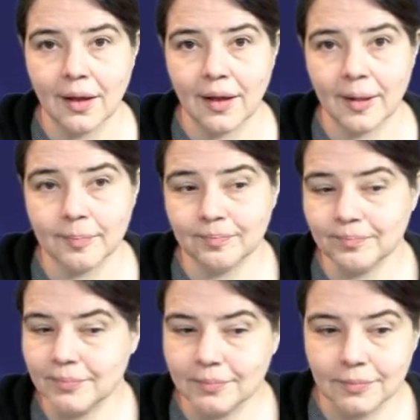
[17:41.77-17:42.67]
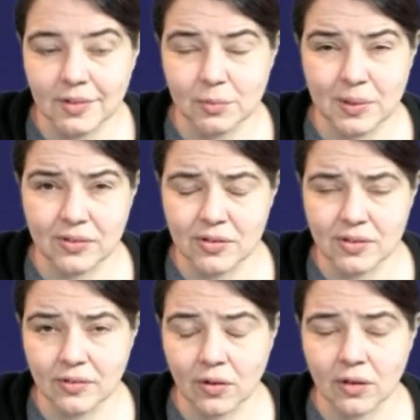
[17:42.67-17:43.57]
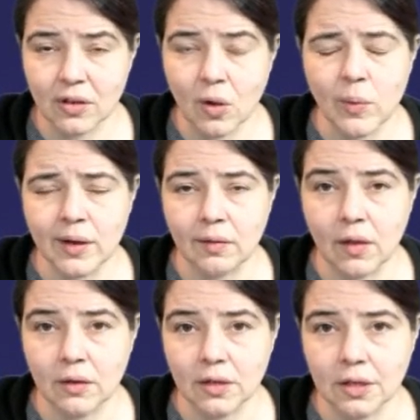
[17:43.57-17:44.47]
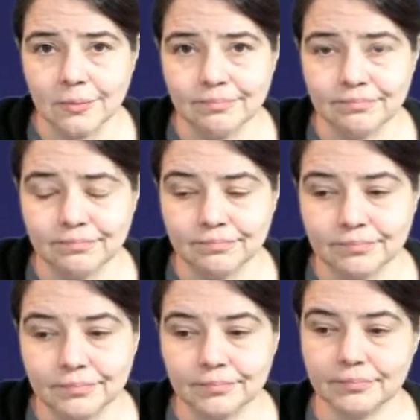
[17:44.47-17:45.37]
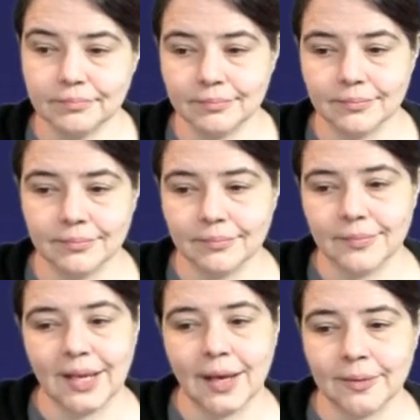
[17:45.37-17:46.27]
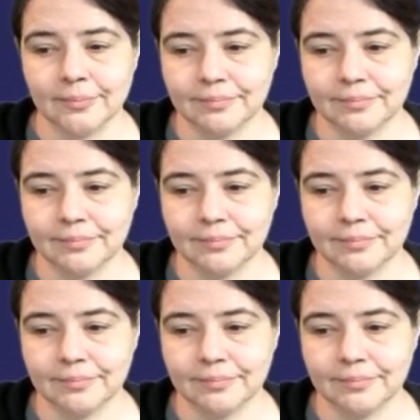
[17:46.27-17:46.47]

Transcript: um, Spitzer just couldn't go any longer. Yeah.